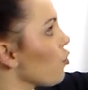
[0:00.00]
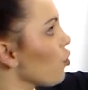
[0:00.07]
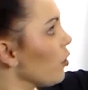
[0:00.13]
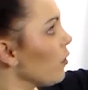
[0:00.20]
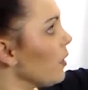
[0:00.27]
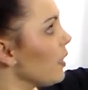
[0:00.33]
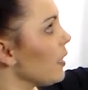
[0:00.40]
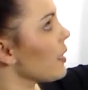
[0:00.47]

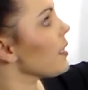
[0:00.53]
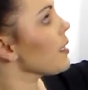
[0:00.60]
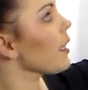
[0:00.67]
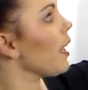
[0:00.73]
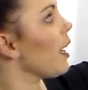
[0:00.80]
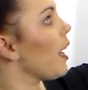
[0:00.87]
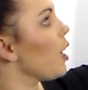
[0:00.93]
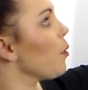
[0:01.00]
during this
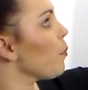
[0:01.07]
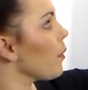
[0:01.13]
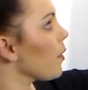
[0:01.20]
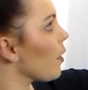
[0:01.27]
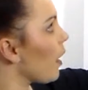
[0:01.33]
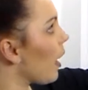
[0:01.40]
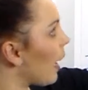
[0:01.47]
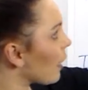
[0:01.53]
time,
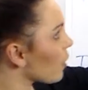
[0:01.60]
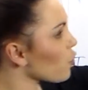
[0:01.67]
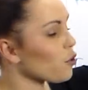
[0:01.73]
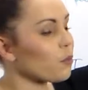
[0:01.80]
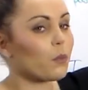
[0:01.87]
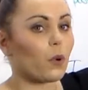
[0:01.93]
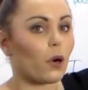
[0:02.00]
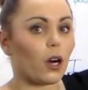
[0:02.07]

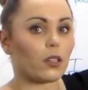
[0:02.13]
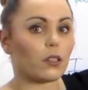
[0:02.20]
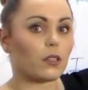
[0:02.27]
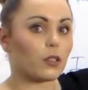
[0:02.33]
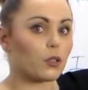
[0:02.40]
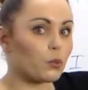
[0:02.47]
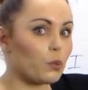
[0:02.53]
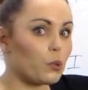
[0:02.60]
action 1
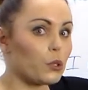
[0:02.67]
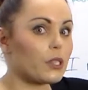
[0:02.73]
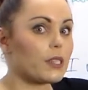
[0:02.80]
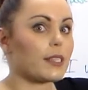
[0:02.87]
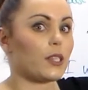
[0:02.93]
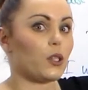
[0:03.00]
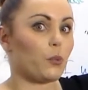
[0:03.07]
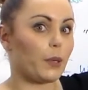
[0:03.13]
will
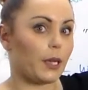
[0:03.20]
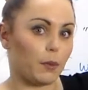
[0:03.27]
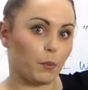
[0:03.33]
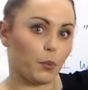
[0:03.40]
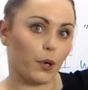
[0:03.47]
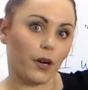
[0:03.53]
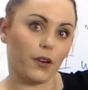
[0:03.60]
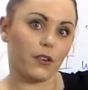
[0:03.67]
still be in
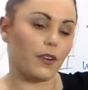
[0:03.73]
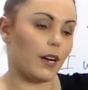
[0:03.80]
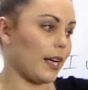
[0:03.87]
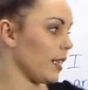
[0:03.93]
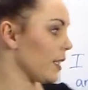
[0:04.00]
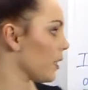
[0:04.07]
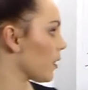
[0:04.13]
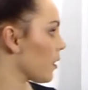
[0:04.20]

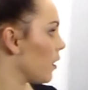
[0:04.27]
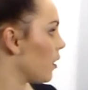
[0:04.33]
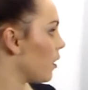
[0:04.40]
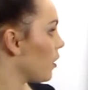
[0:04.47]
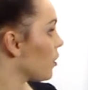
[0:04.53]
progress.